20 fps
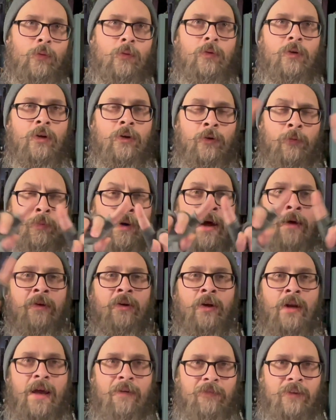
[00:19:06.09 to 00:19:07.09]
you're probably
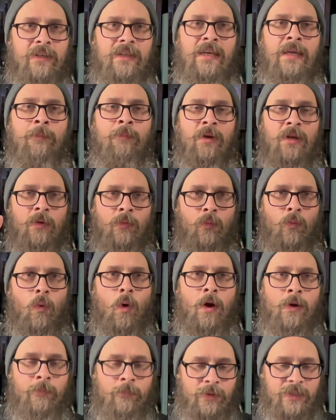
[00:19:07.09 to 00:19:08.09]
going to have to keep in
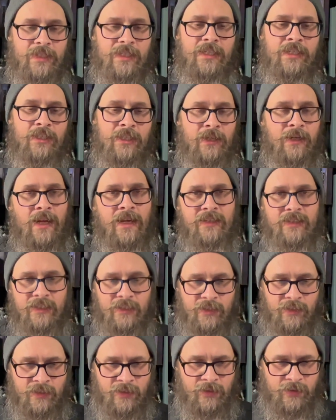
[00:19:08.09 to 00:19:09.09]
one position as
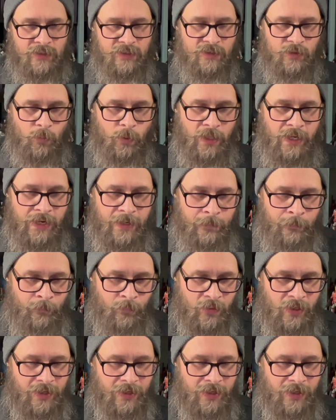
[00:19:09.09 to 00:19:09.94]
it's displayed,